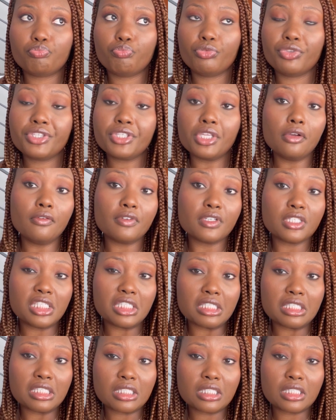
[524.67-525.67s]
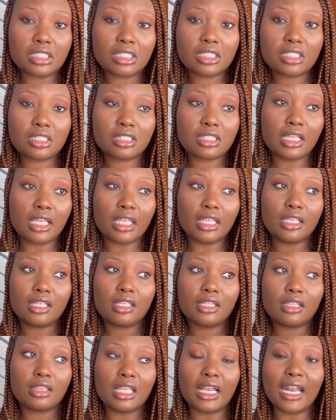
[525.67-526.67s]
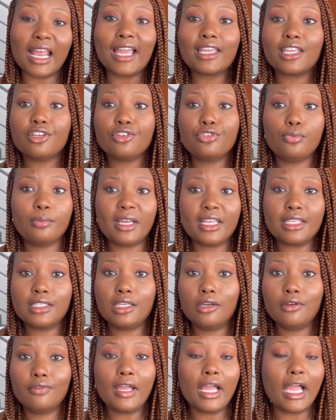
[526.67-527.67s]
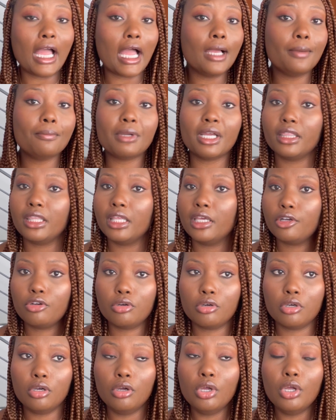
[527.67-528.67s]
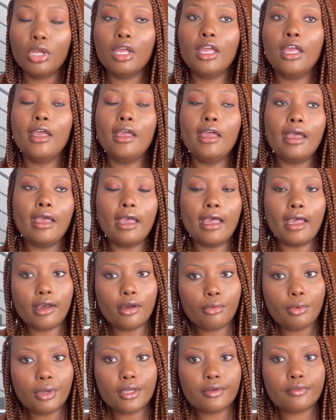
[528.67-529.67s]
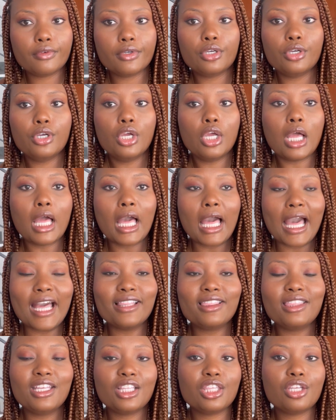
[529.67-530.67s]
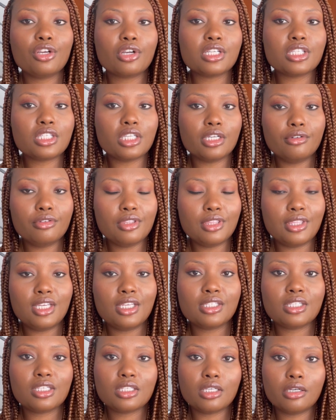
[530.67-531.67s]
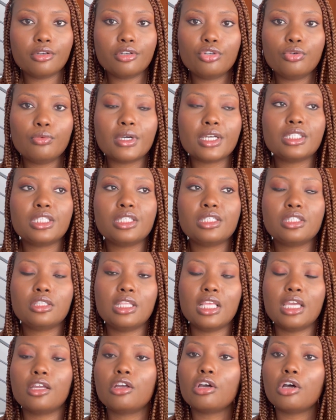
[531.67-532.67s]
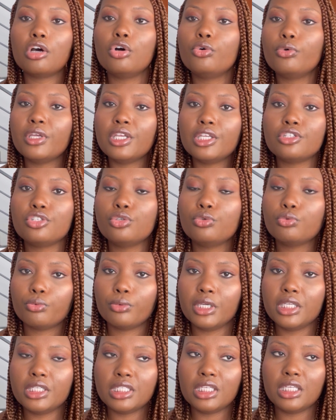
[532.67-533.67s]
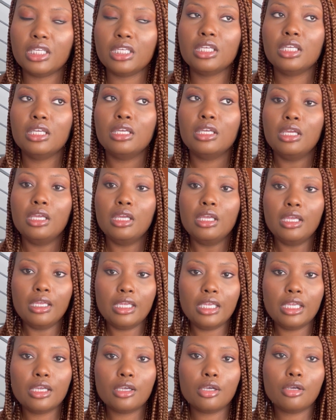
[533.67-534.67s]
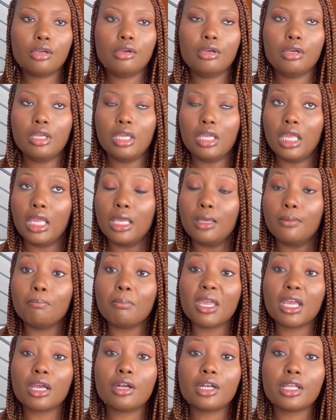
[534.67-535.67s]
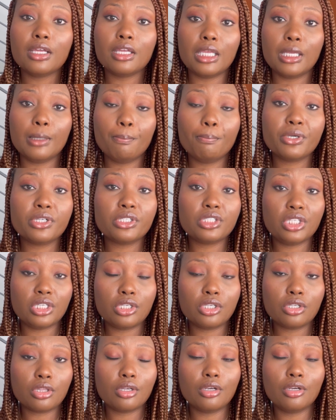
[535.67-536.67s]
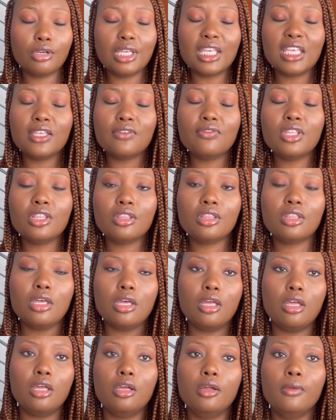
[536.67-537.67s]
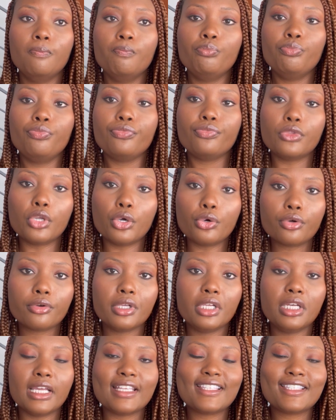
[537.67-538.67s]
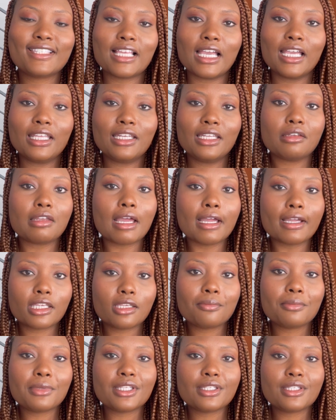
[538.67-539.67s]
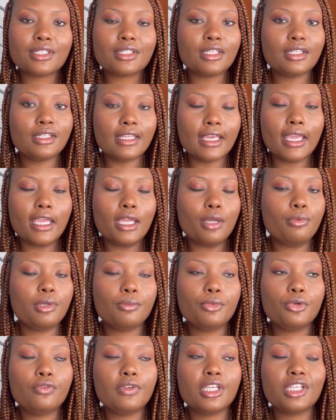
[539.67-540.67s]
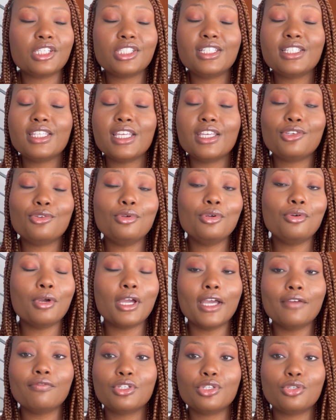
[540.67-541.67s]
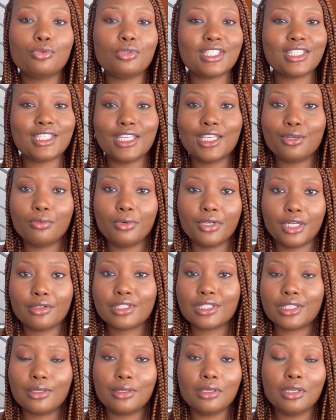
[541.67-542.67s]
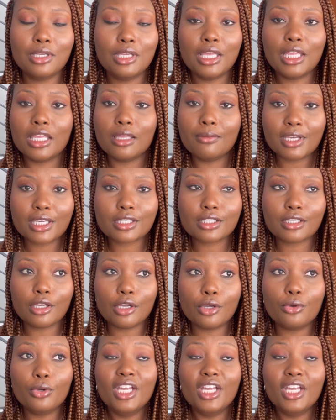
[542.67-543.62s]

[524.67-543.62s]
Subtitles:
services like that I can do myself. I'm not that girl. However, I think there are certain things and certain nuances that go into renting here in Merida in particular. Even the notary that signed the documents the day we moved in, she said, you don't have to do this anywhere else in Mexico.